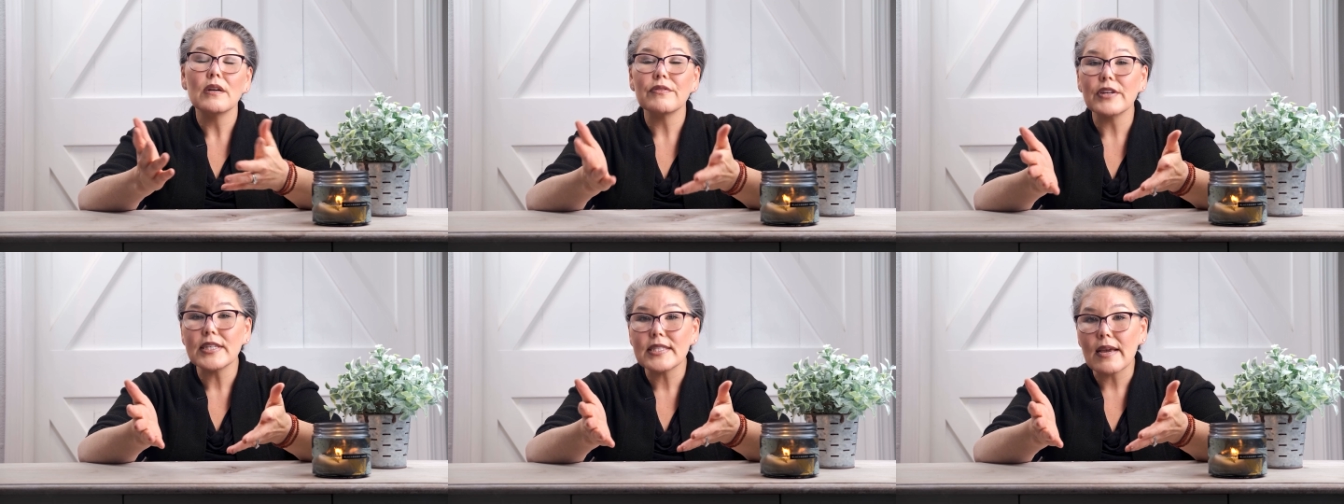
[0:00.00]

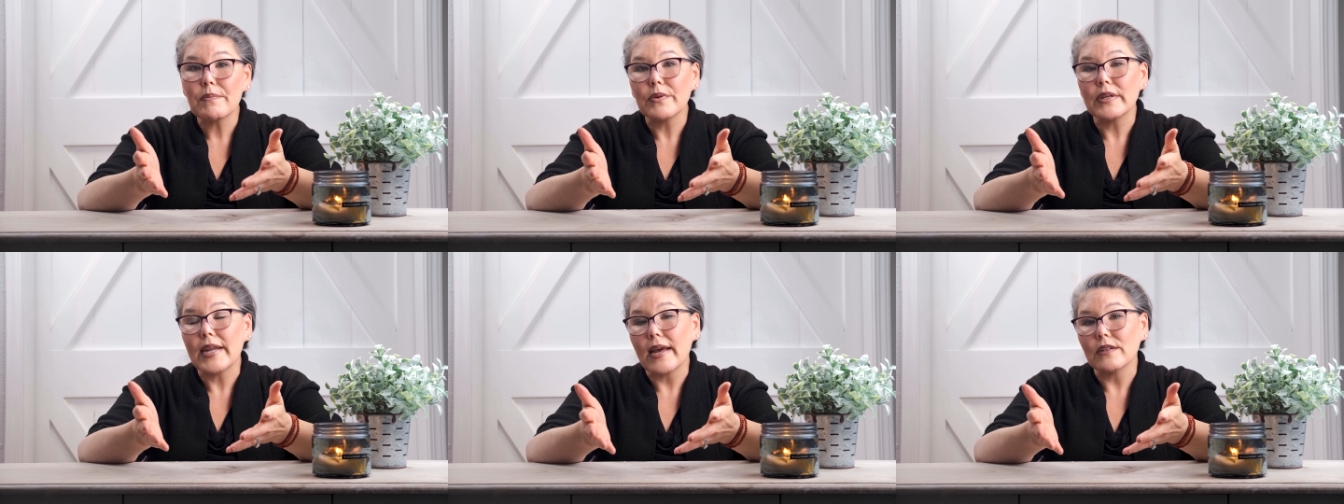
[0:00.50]
For example,
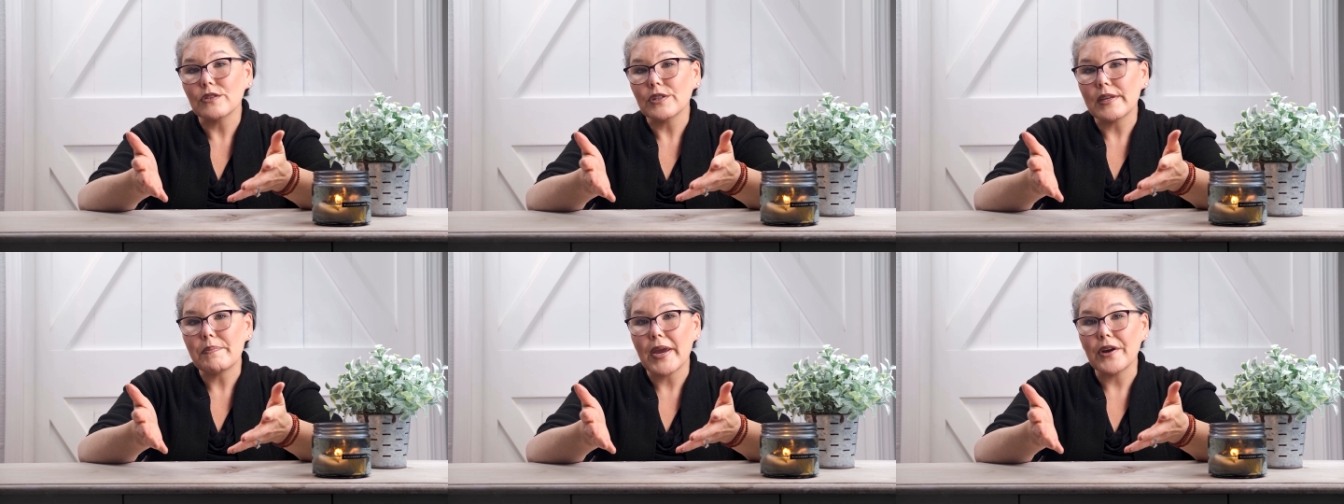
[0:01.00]
an
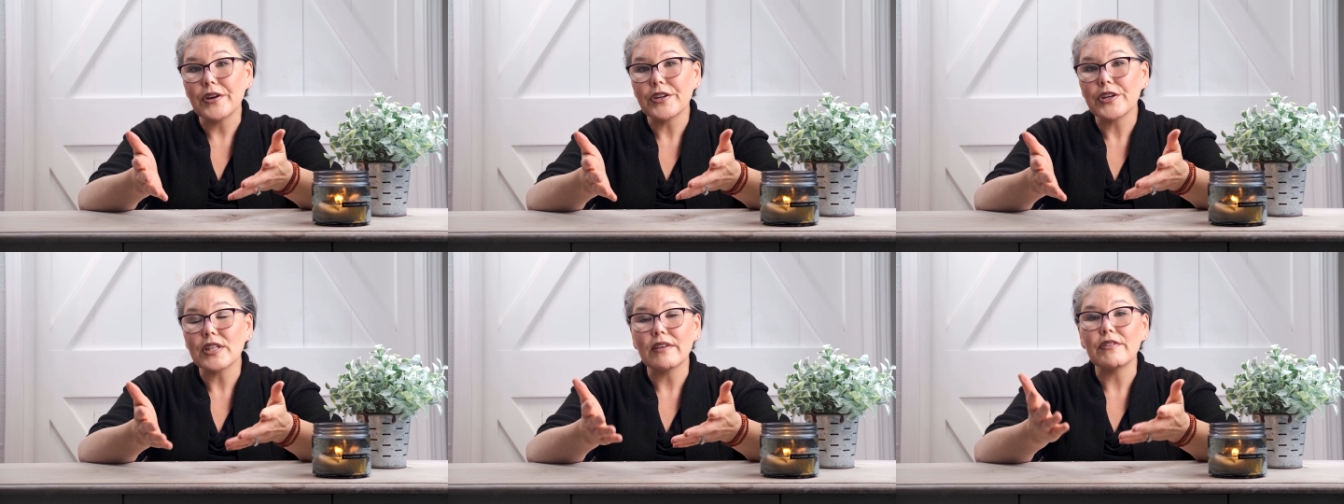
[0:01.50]
elderly parent
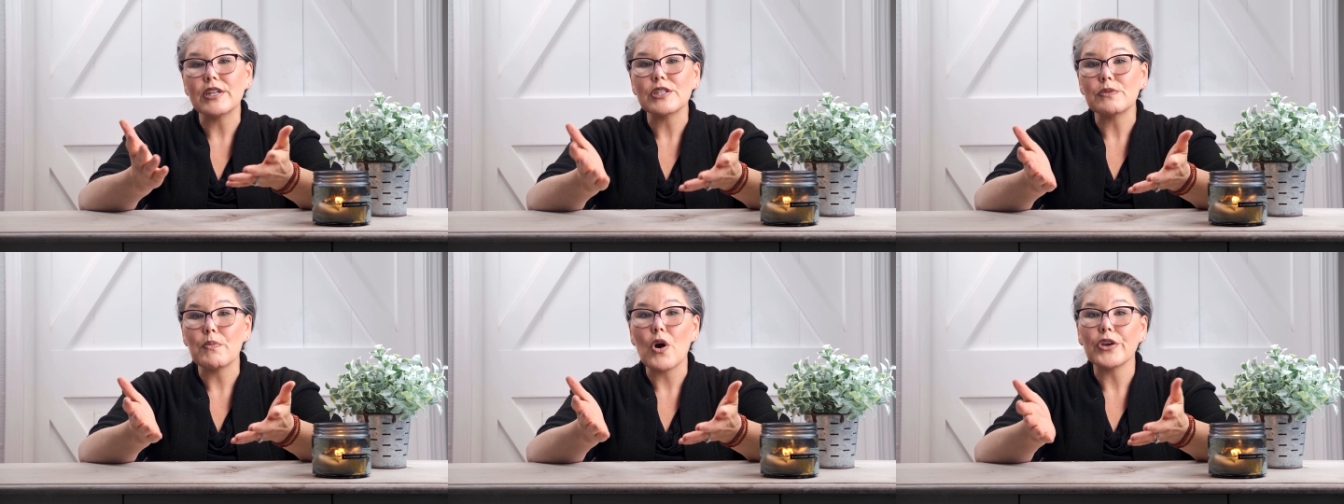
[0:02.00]
could live in a
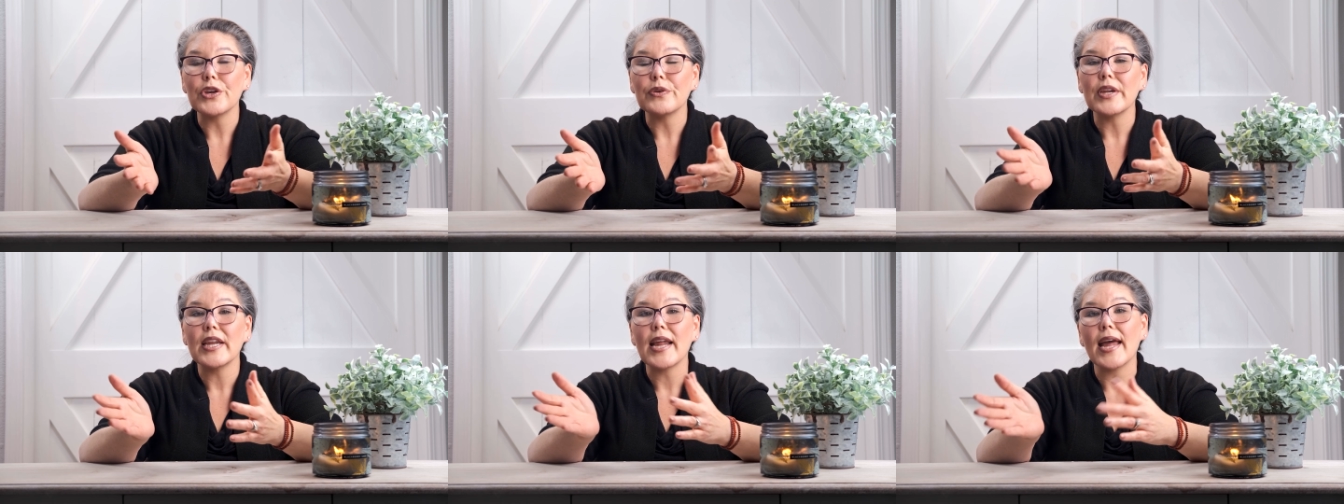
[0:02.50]
small
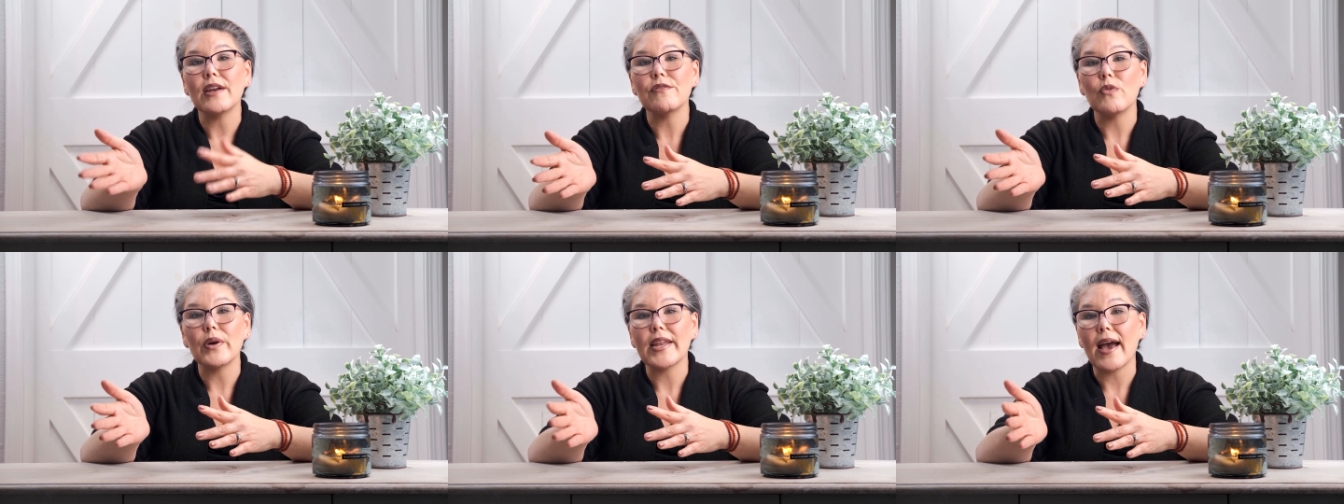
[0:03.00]
unit and
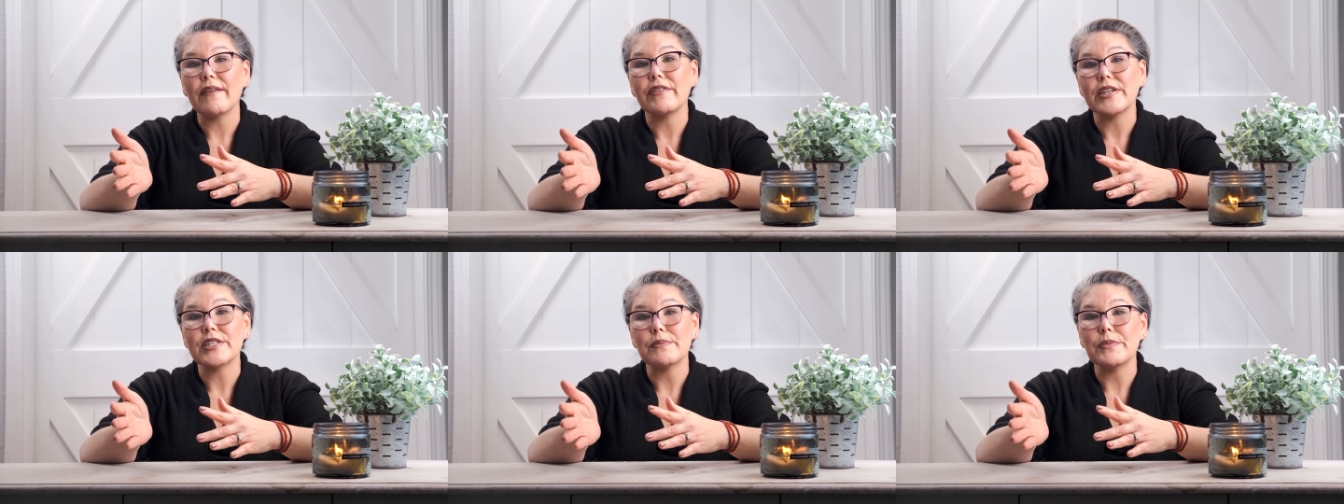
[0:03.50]
avoid
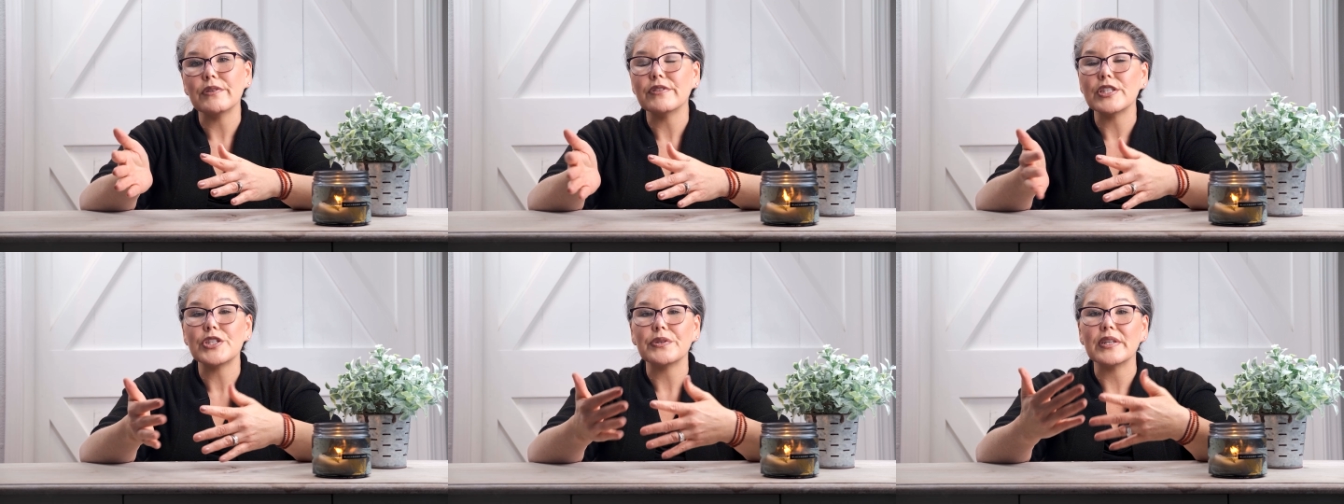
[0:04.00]
having to move
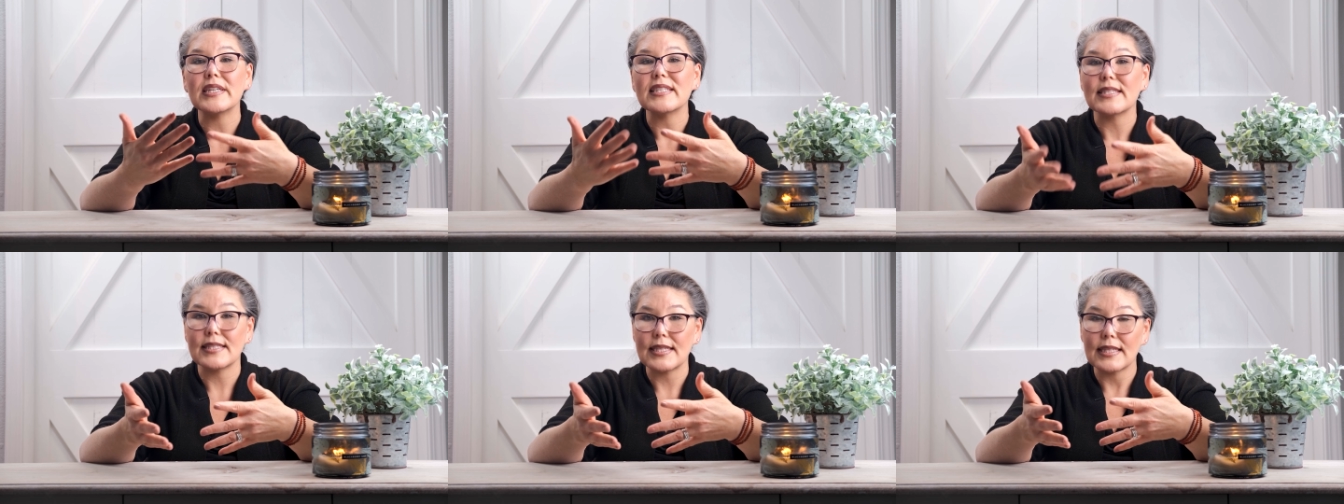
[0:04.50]
into an
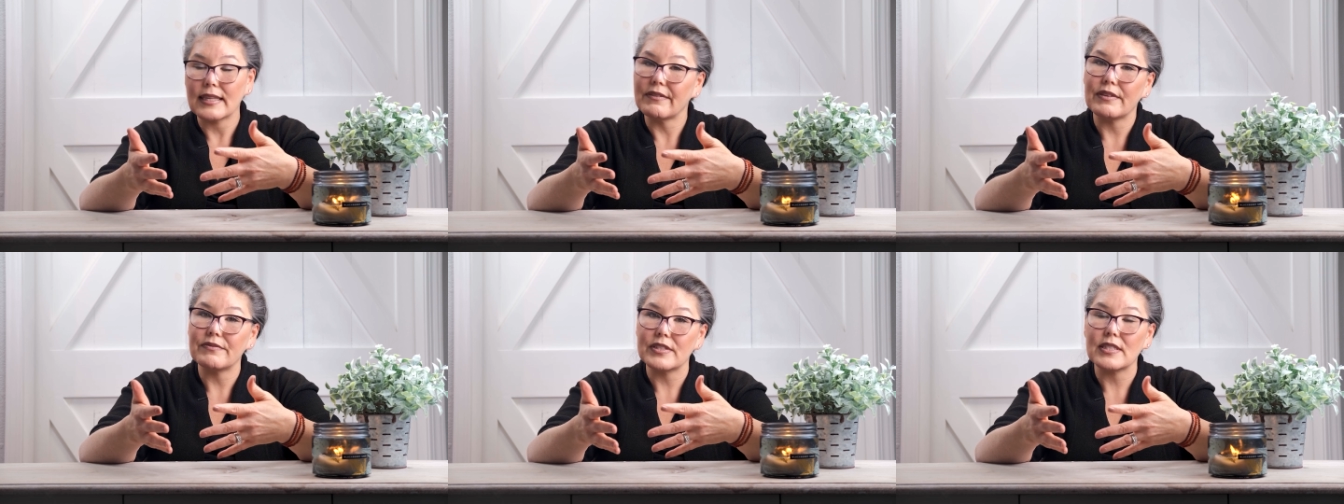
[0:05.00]
assisted
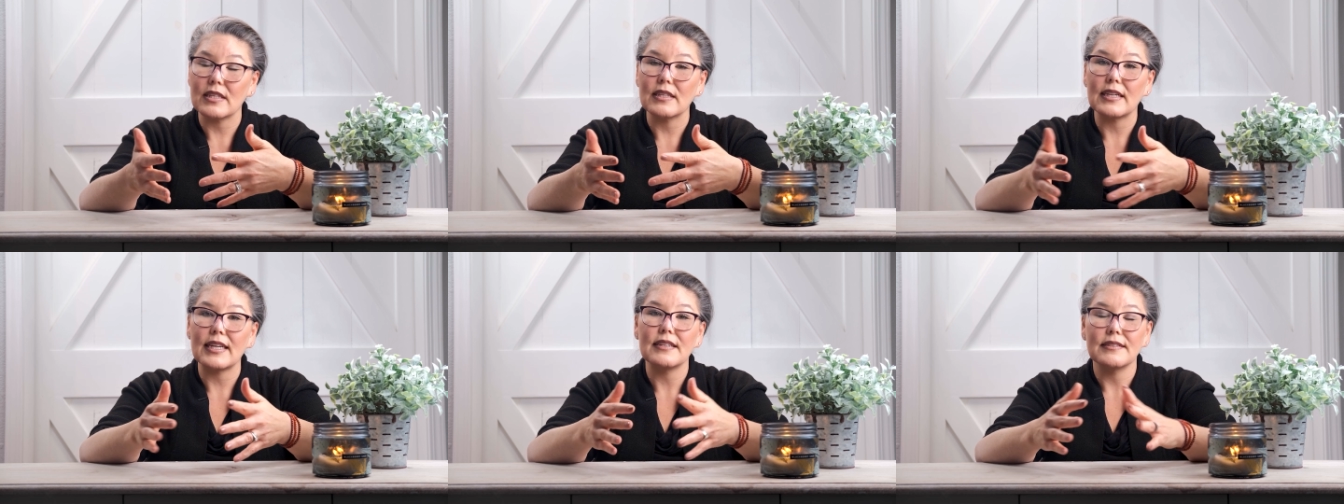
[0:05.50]
living
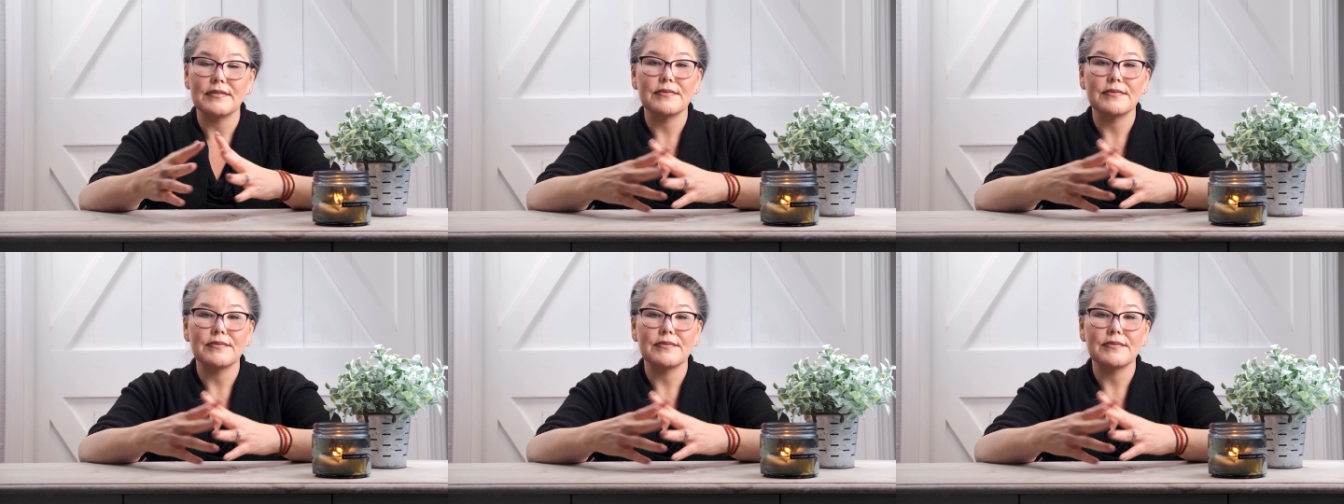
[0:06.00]
facility.